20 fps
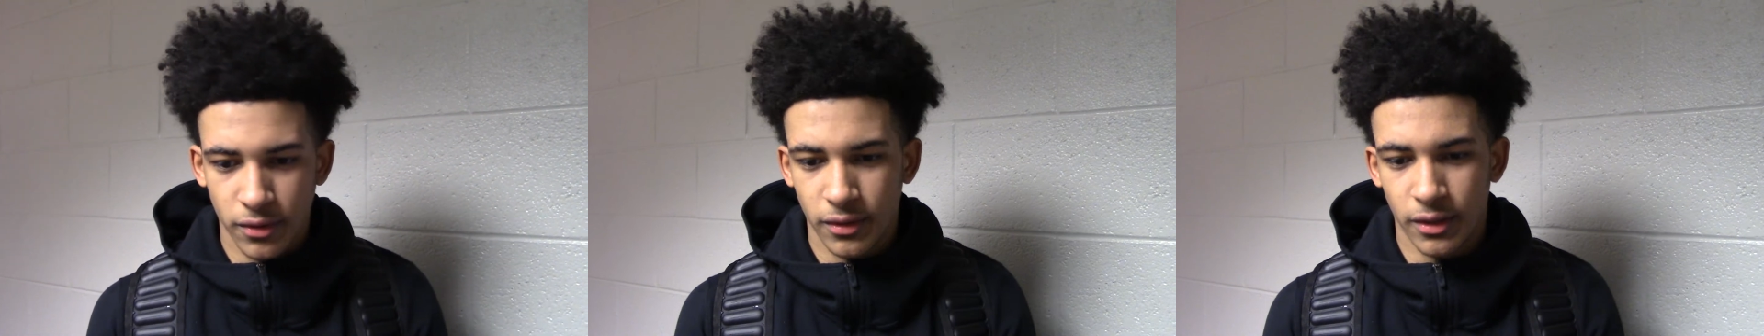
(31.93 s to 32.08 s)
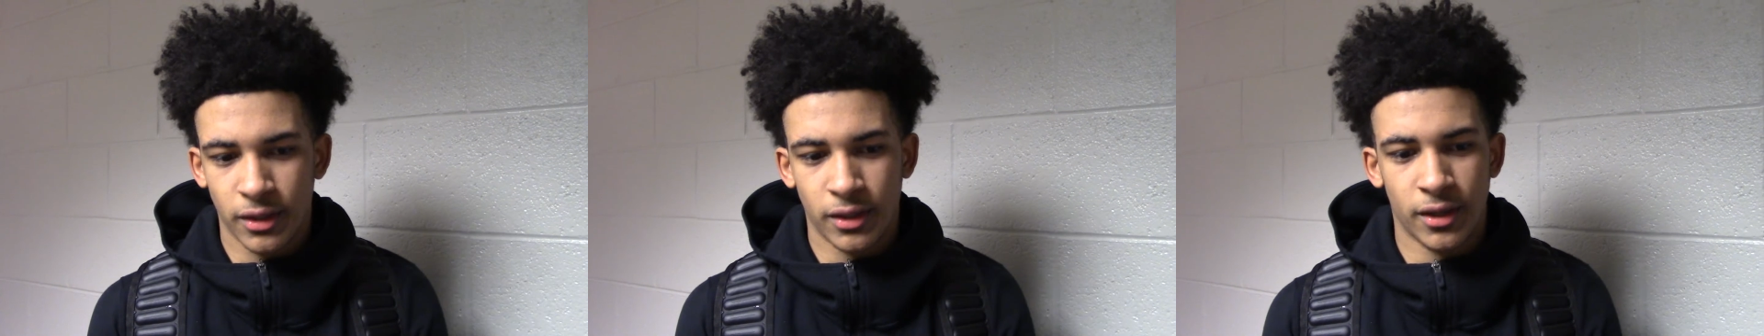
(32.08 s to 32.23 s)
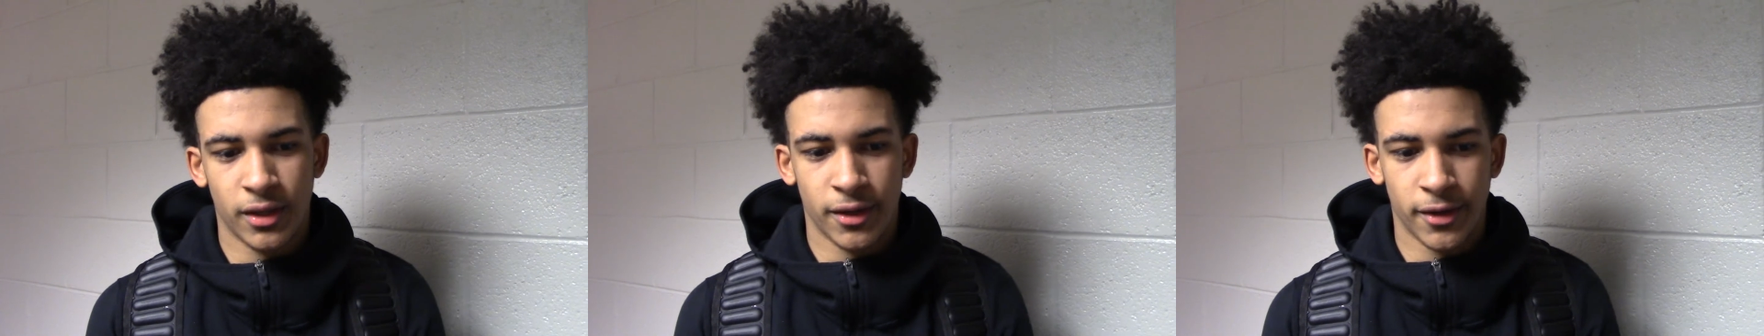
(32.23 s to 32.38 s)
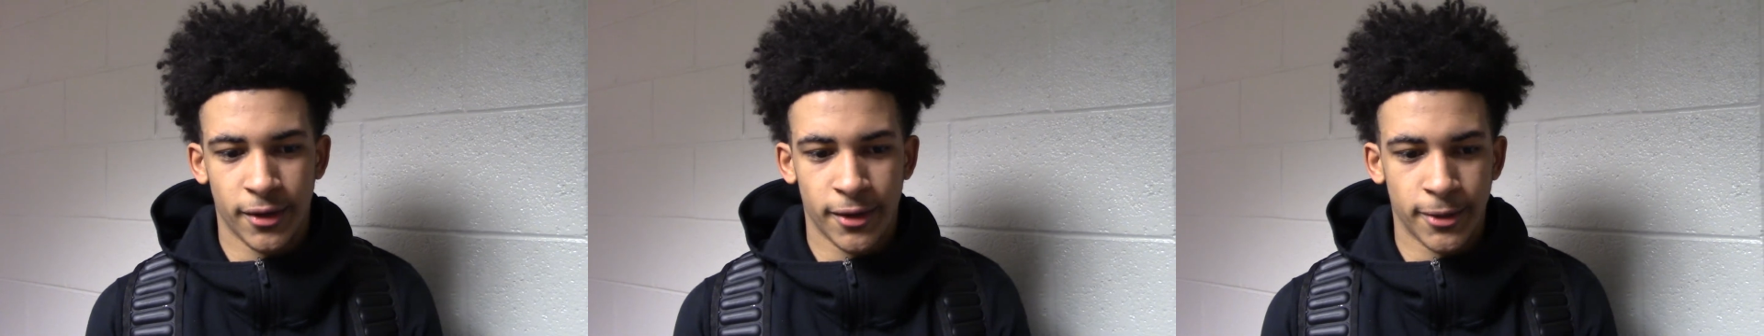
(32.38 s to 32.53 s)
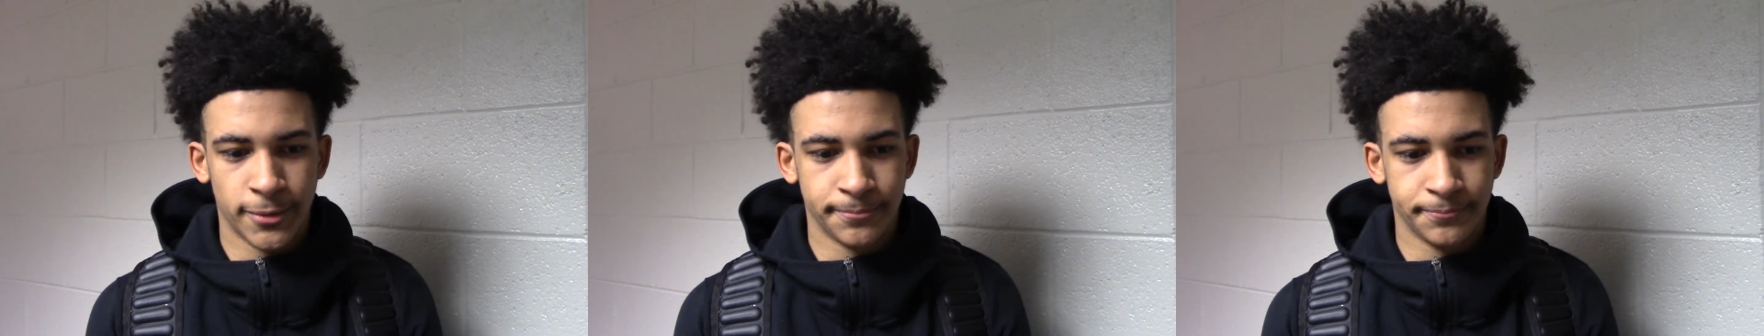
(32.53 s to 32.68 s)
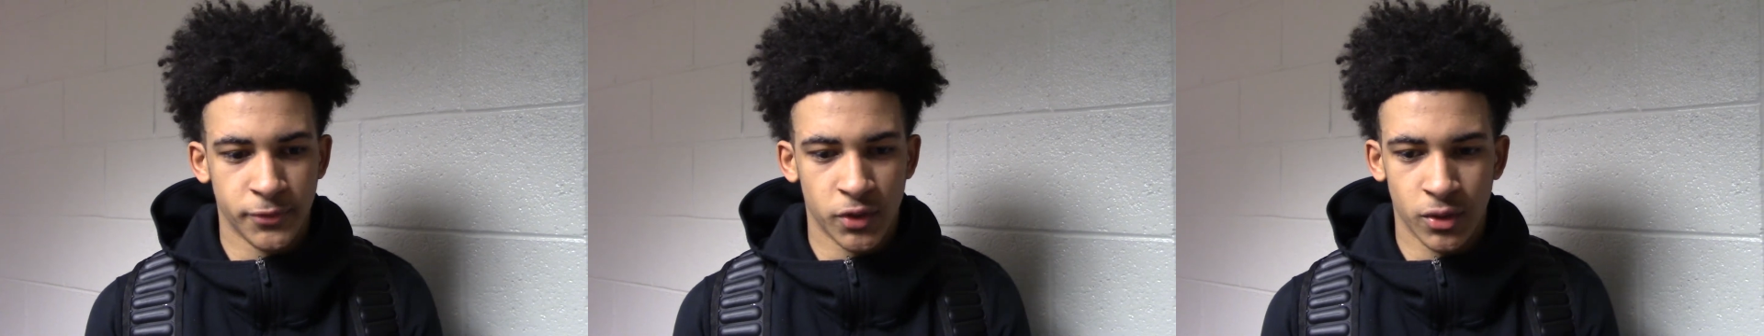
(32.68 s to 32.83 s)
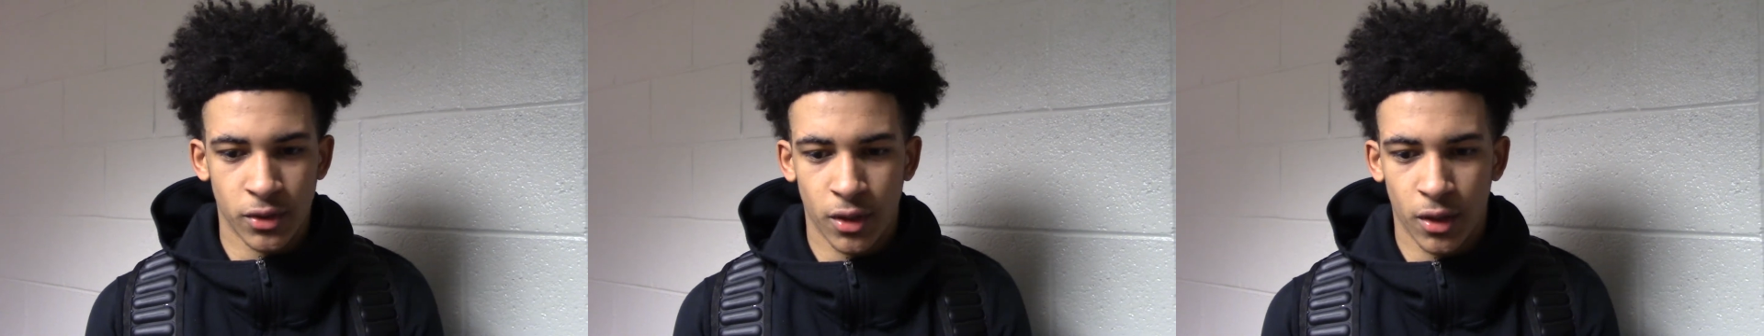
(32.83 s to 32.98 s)
and then
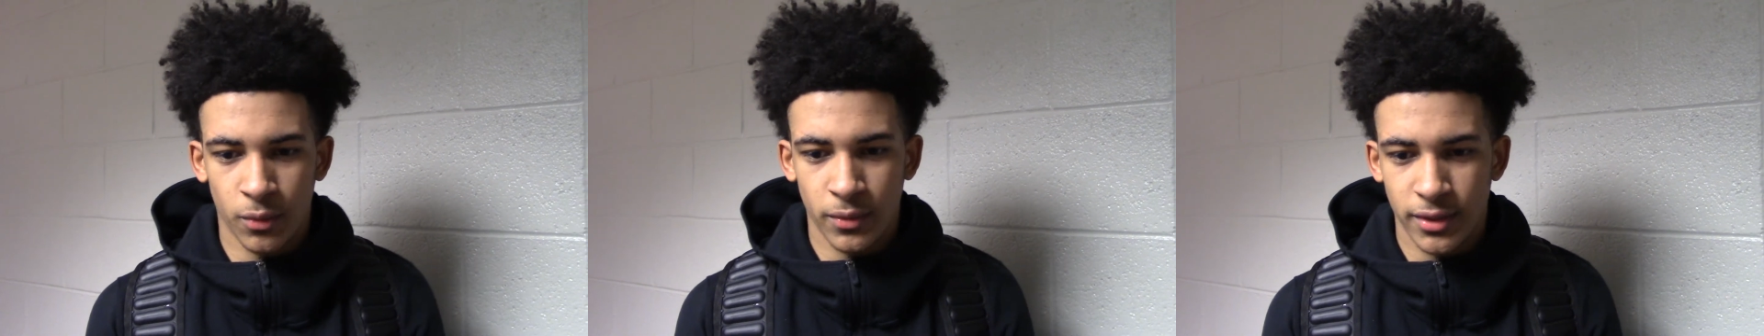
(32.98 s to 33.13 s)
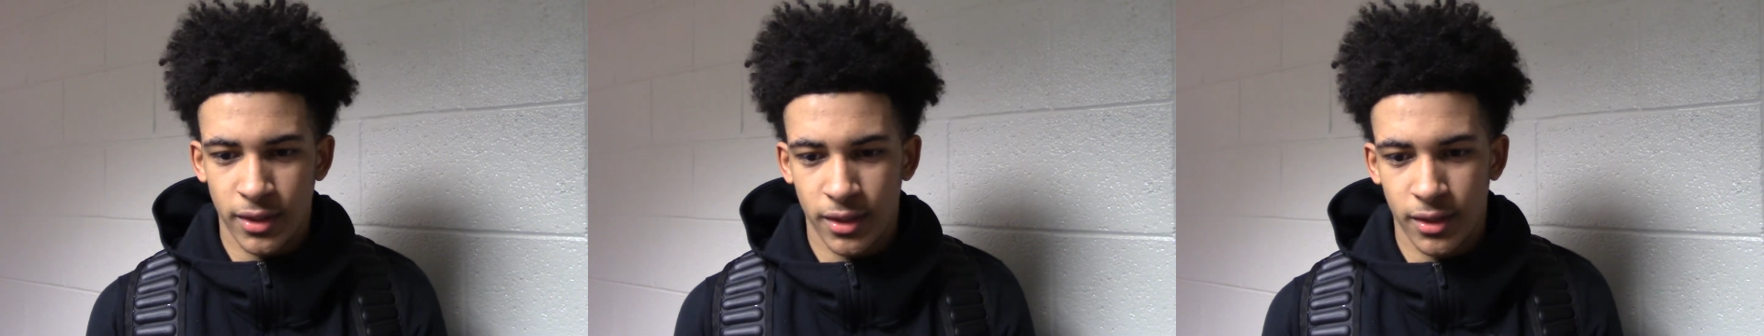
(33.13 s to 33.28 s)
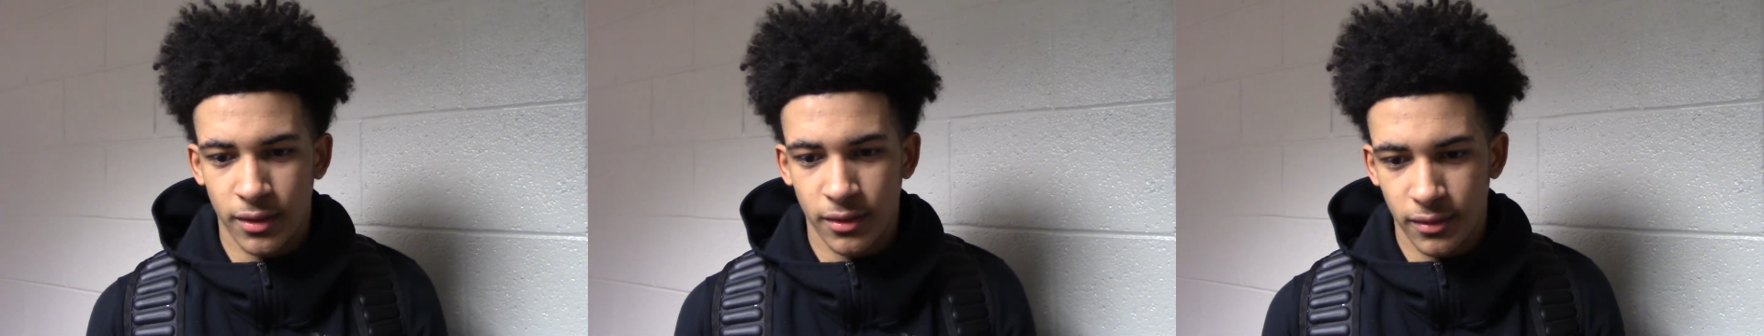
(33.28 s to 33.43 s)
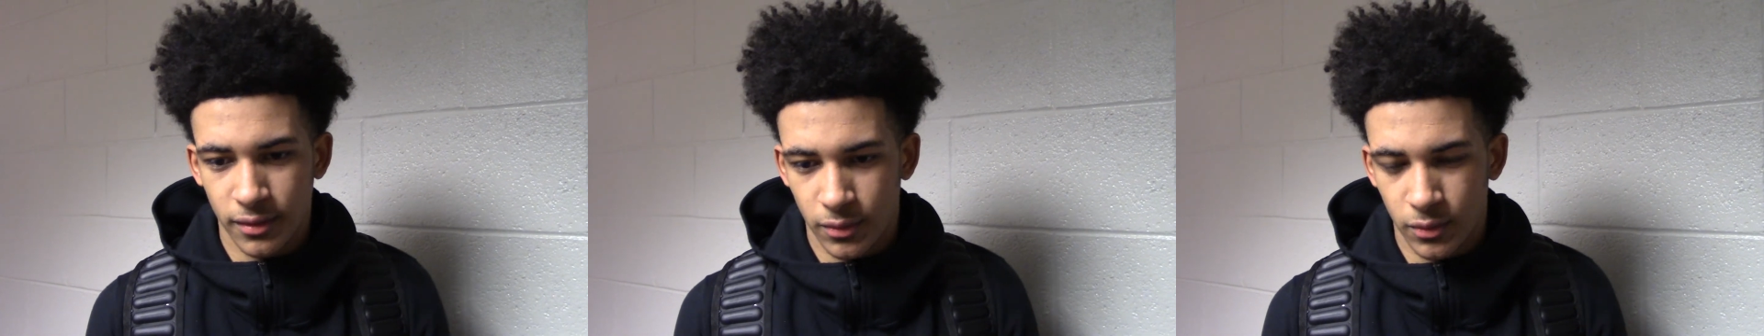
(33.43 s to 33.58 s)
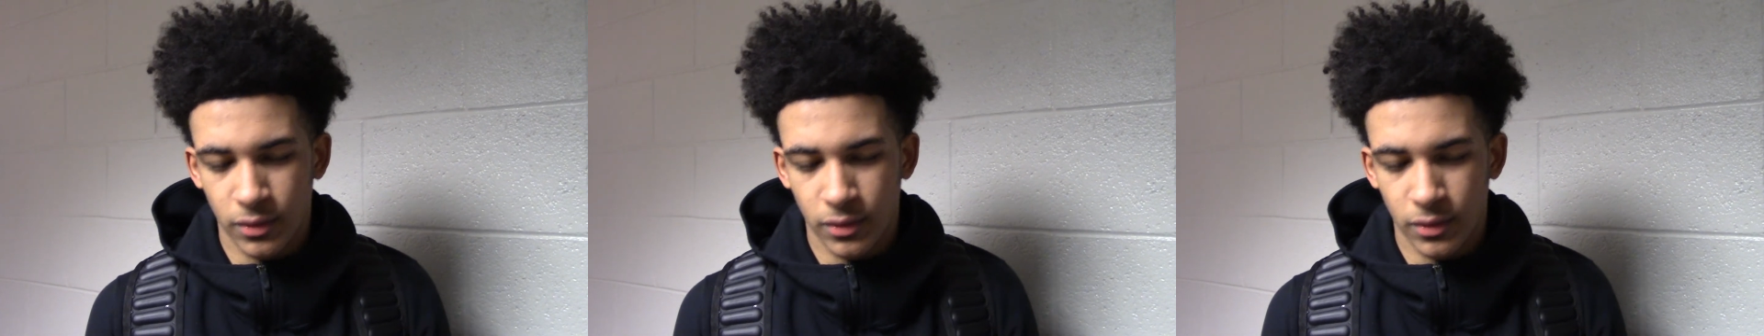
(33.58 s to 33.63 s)
you know, we did.